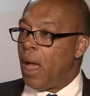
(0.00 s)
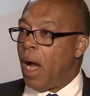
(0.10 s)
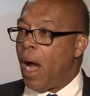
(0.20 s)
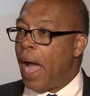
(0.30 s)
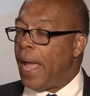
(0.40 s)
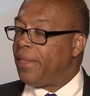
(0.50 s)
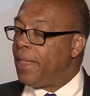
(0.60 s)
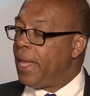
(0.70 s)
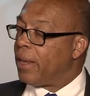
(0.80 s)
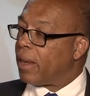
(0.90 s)
Uh, and
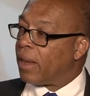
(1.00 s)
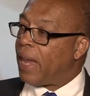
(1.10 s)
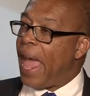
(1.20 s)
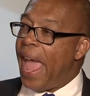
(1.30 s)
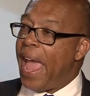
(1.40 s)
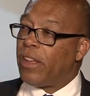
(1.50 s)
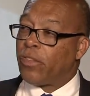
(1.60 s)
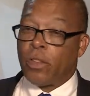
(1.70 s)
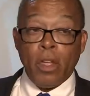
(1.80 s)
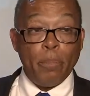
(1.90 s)
then
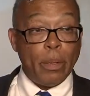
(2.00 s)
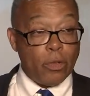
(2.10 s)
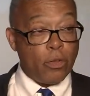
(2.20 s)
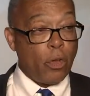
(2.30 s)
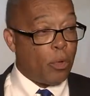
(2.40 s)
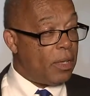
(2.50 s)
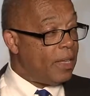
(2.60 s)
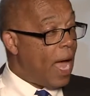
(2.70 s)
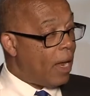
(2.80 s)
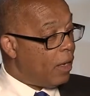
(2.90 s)
last but certainly
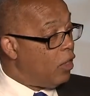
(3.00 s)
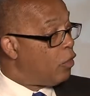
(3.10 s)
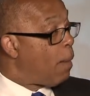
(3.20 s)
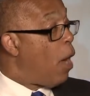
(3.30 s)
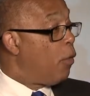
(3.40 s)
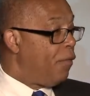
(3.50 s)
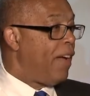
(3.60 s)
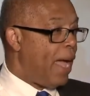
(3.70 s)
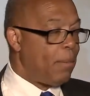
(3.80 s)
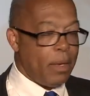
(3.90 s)
not least my own
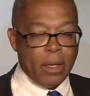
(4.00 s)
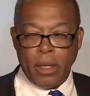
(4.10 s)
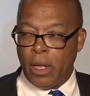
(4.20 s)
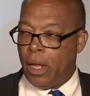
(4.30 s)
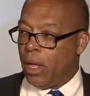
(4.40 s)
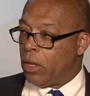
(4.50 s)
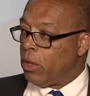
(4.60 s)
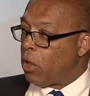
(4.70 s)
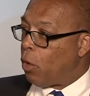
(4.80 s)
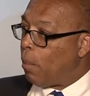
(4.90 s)
family.
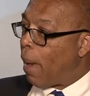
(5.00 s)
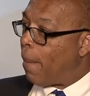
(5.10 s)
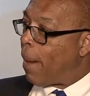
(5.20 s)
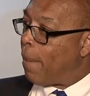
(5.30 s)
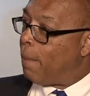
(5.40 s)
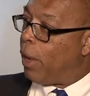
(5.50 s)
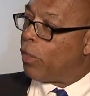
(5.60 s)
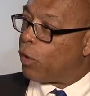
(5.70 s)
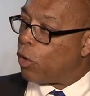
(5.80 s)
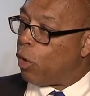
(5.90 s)
You know, my, my
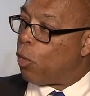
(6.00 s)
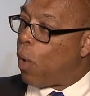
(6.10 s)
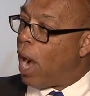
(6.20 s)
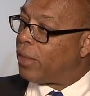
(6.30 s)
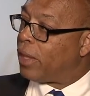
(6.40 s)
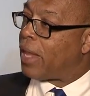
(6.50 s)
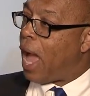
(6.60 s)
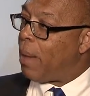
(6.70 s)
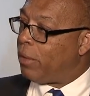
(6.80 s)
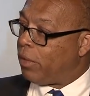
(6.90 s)
mother, Wanda
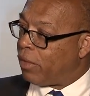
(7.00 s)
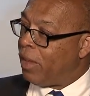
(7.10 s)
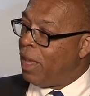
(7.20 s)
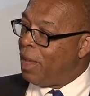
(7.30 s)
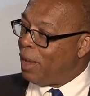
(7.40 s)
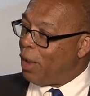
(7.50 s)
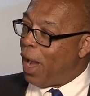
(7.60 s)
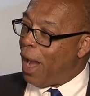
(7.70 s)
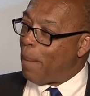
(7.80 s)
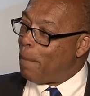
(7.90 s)
Thomas,
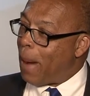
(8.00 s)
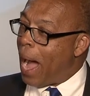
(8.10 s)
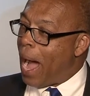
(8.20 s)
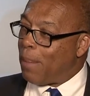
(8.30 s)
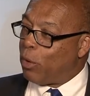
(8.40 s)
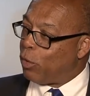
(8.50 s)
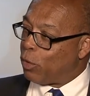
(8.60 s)
uh, mom, who